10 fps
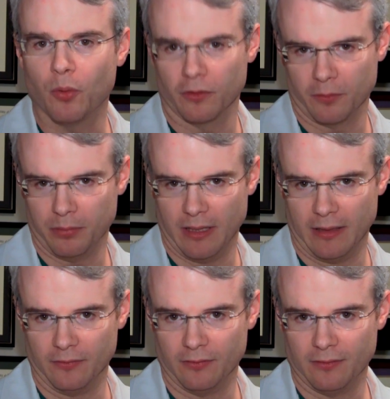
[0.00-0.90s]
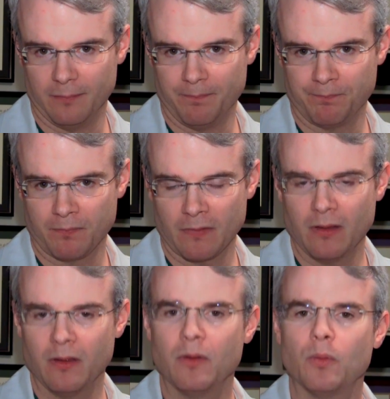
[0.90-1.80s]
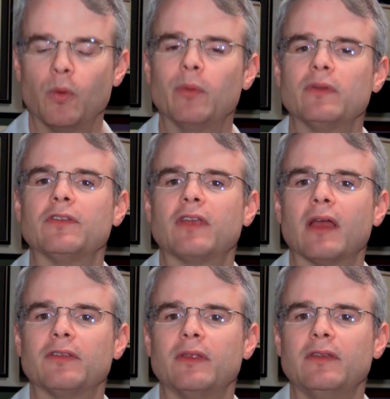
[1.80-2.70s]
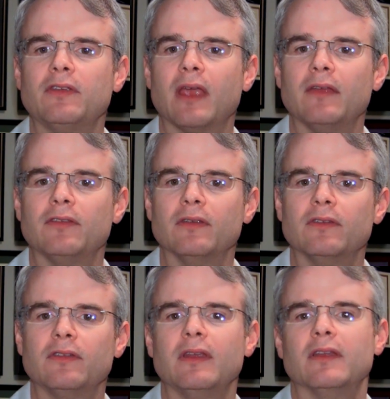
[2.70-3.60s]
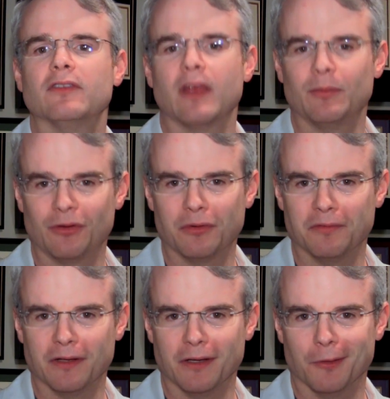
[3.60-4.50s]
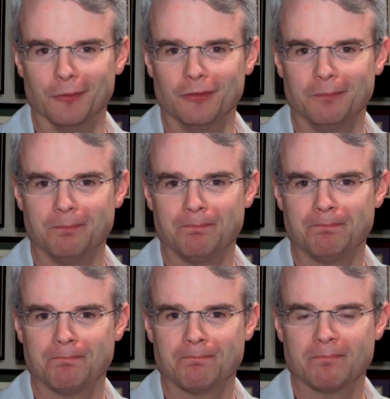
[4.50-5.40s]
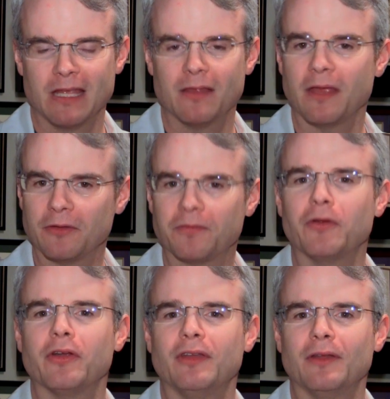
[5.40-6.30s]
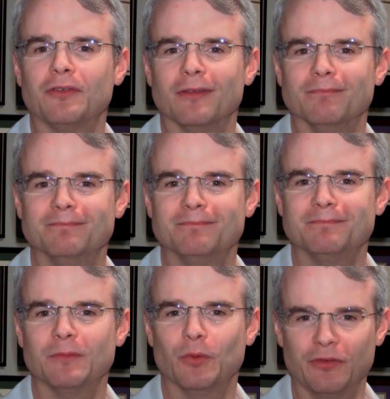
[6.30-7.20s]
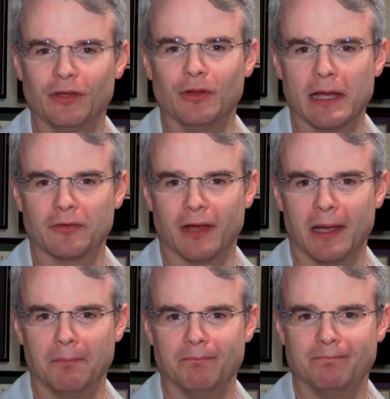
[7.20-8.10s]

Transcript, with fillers: port placed. We will discuss these cases in subsequent videos. Thanks for your attention. We'll see you next time.